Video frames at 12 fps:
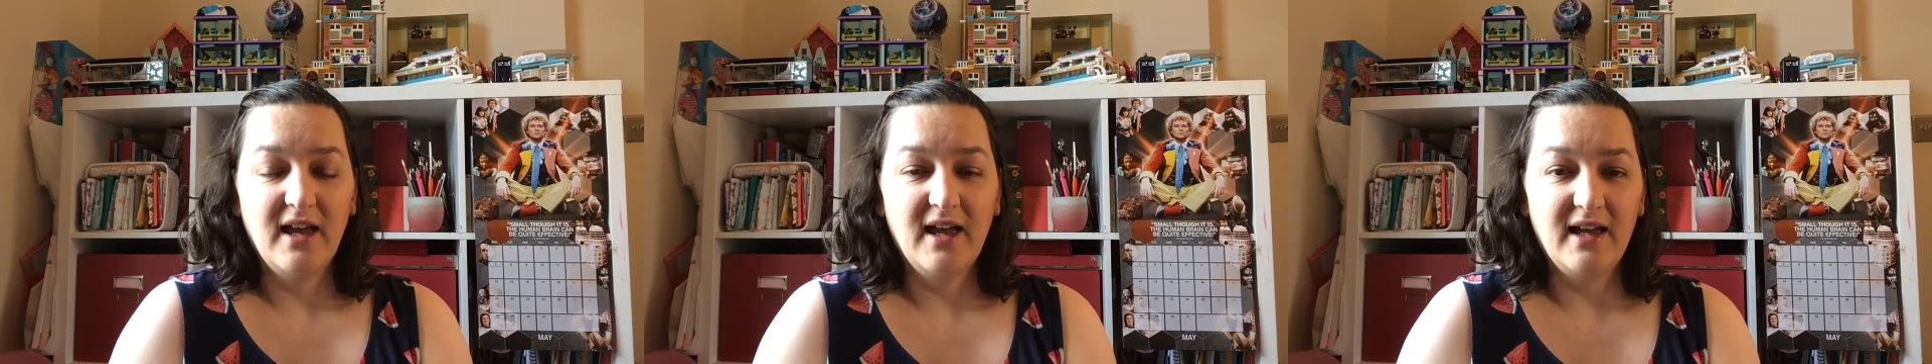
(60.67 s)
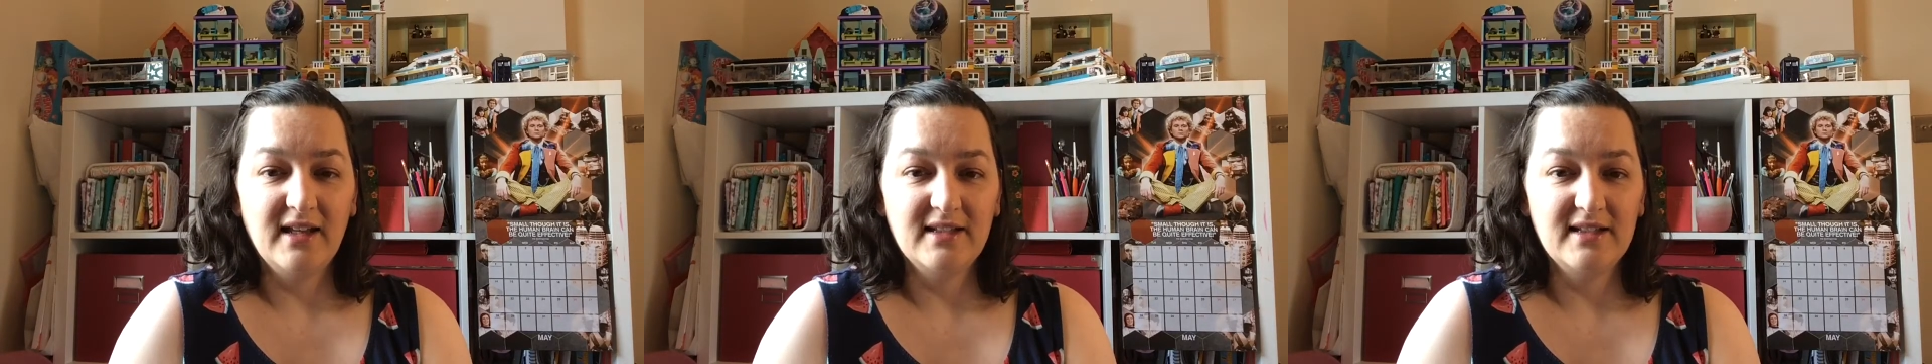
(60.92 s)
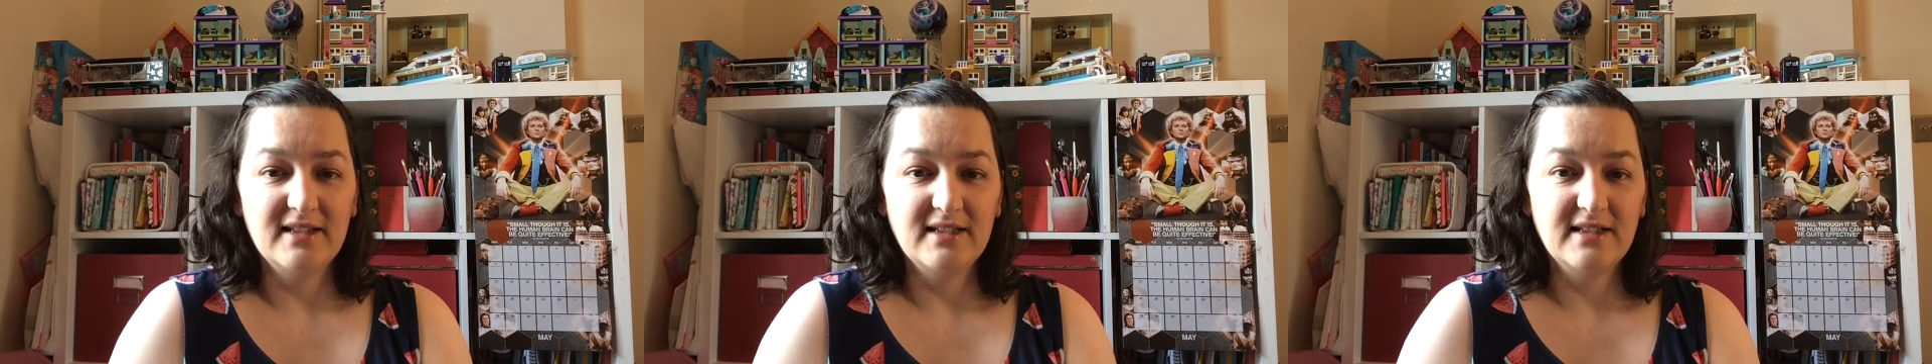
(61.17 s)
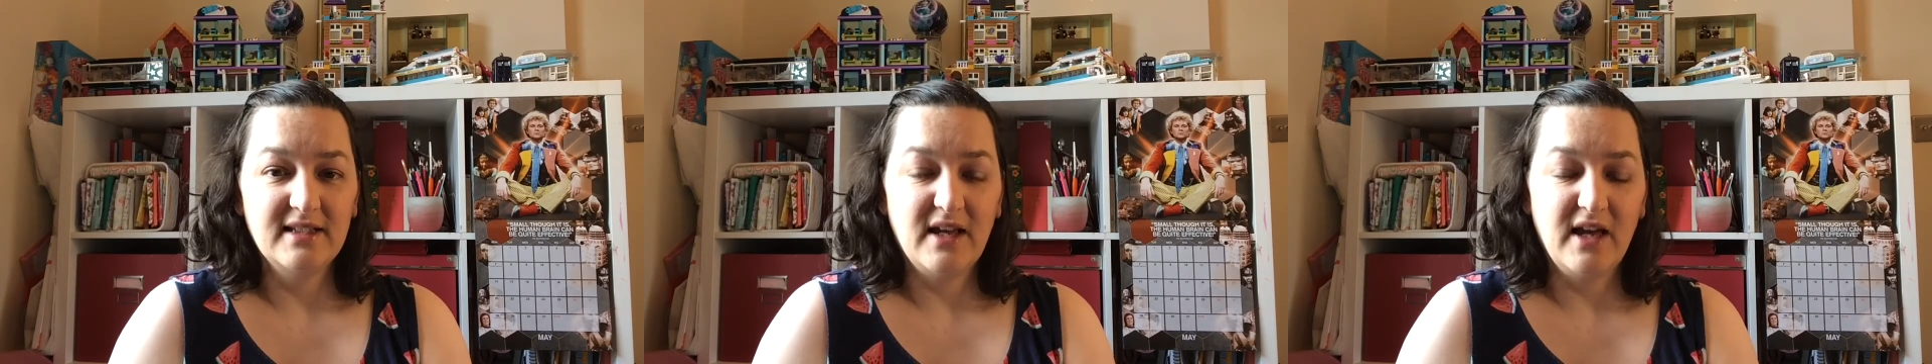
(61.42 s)

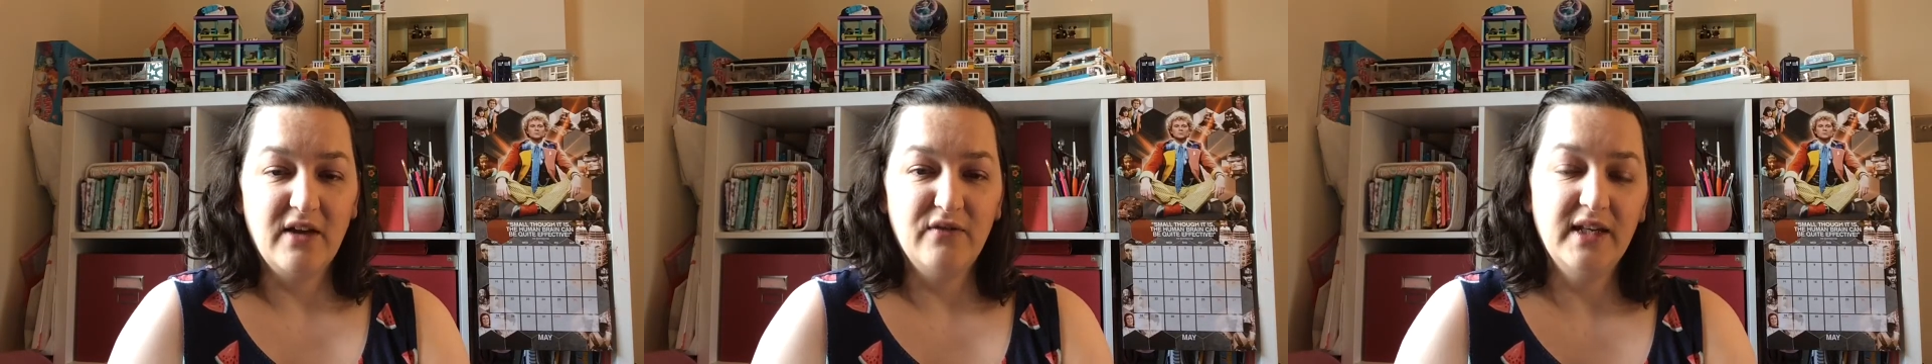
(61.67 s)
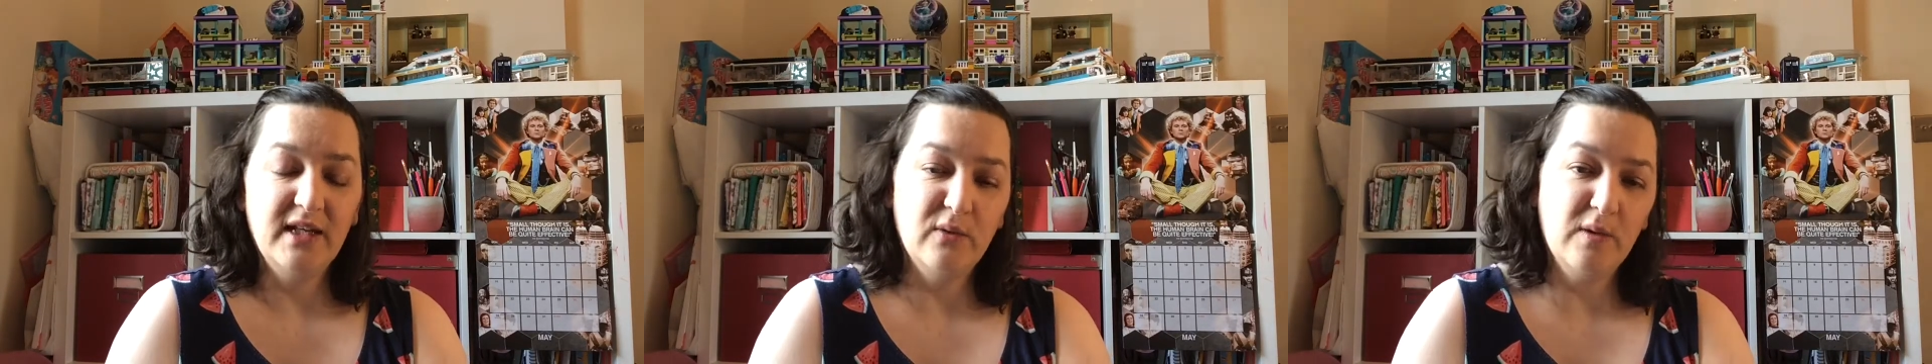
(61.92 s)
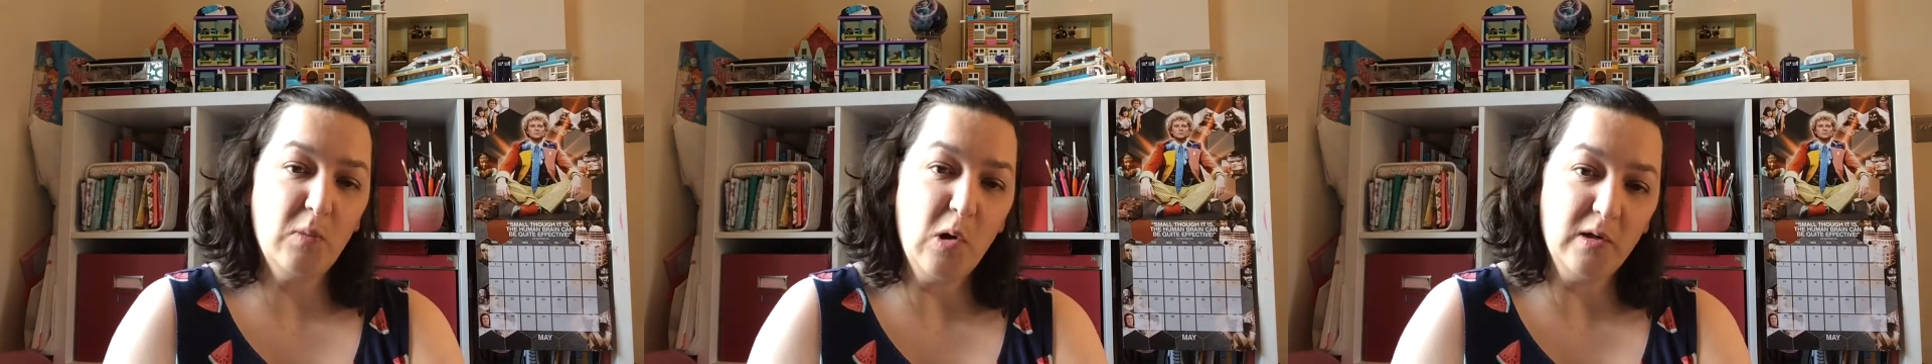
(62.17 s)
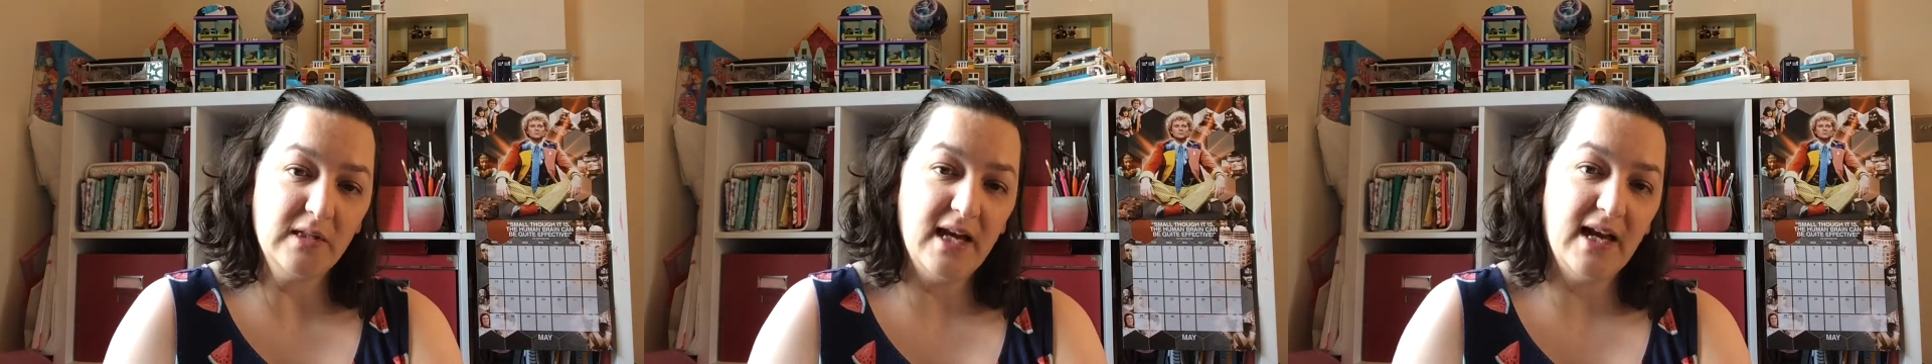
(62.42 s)
and video a
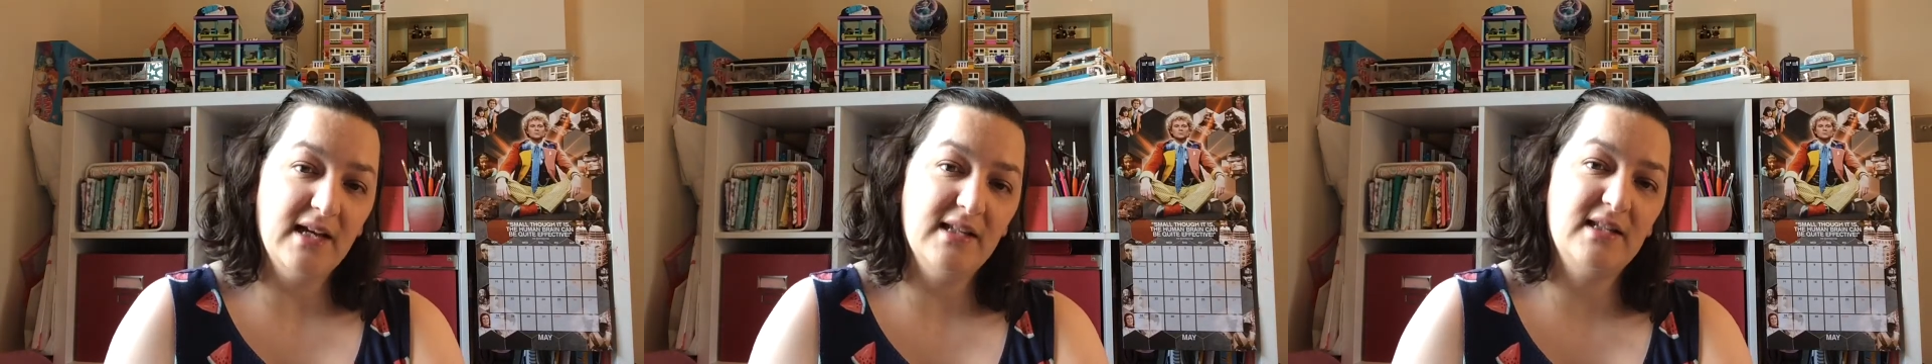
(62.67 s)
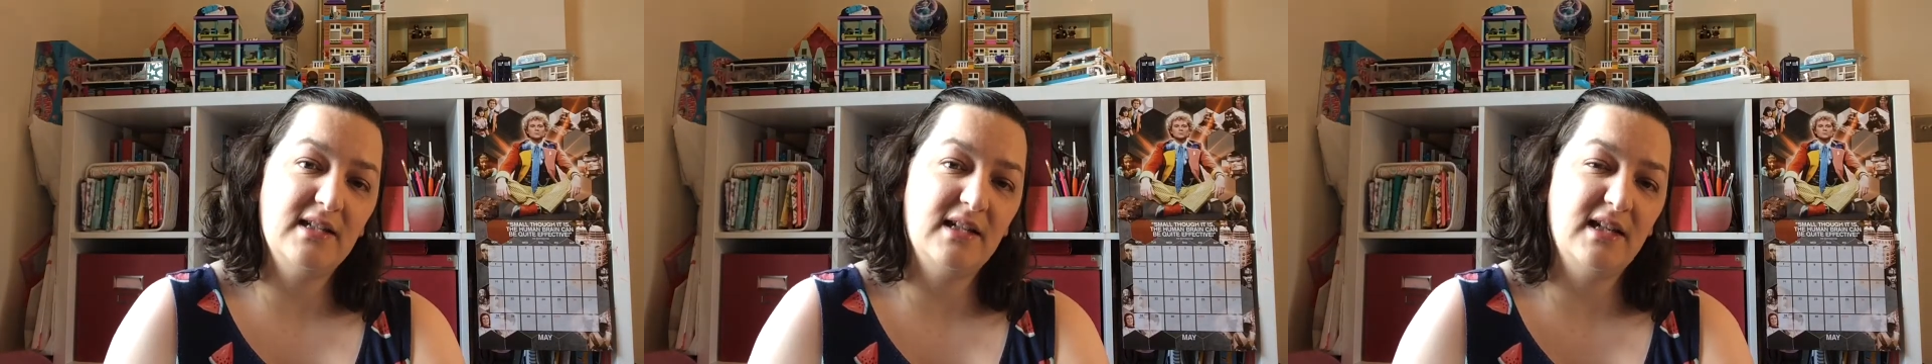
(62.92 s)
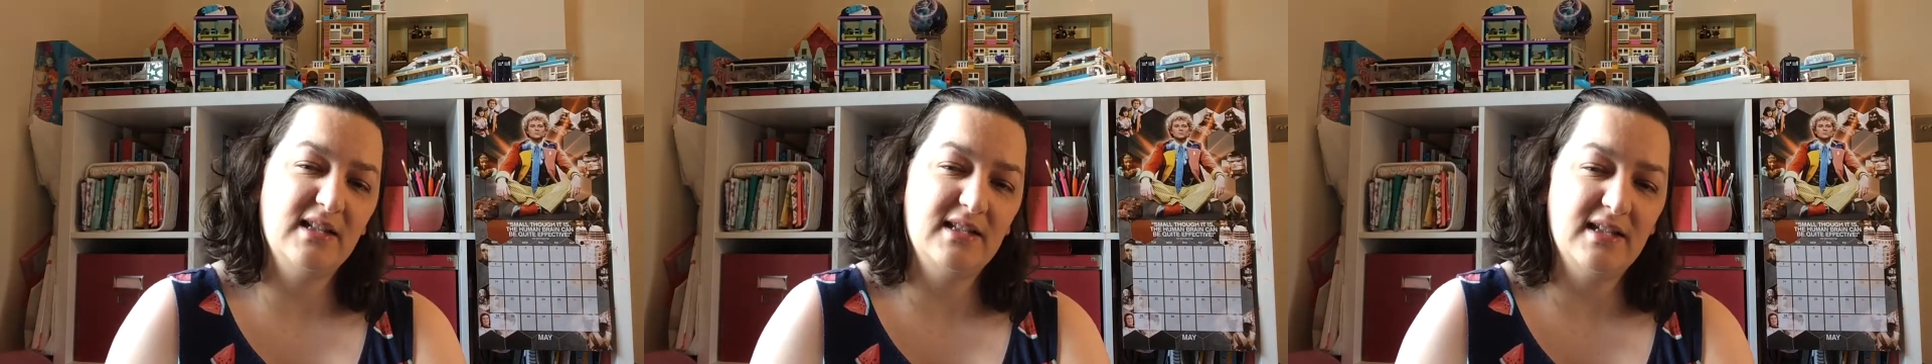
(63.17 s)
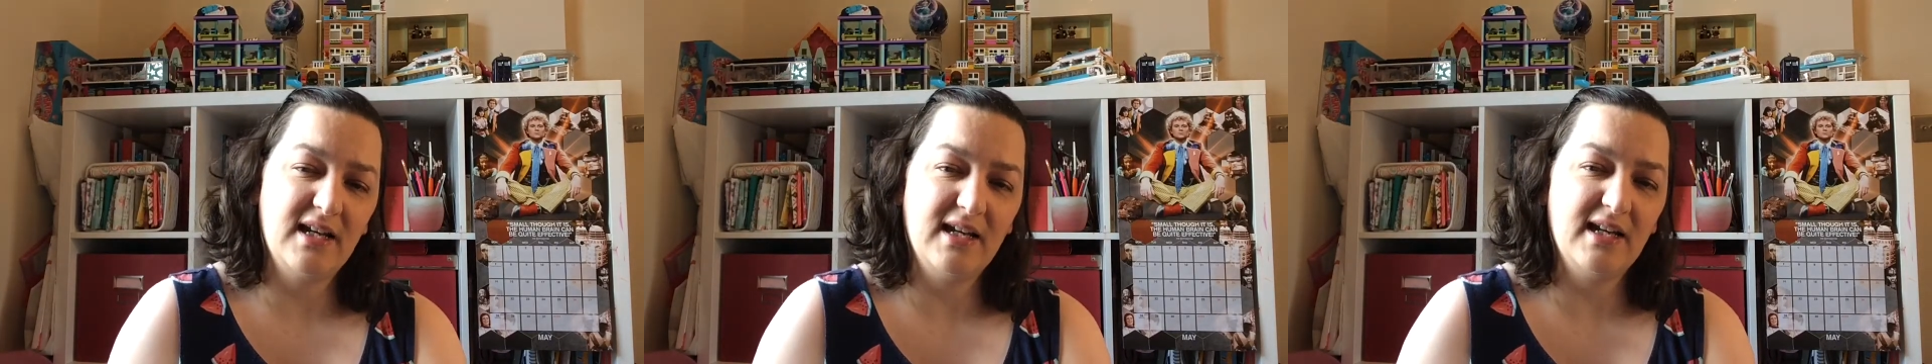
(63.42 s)
podcast,
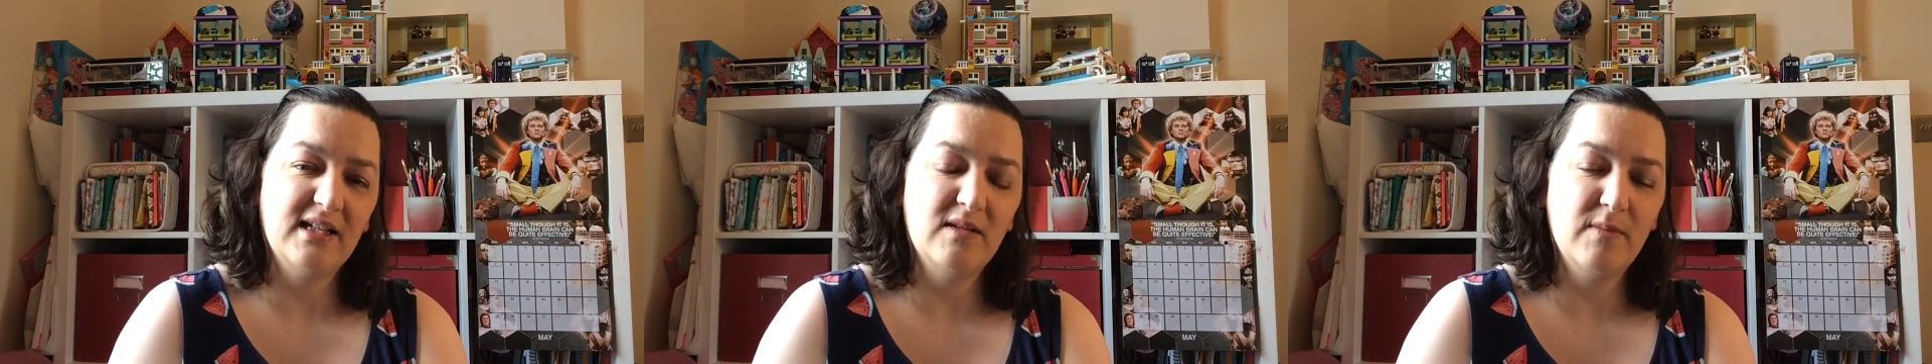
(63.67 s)
because I like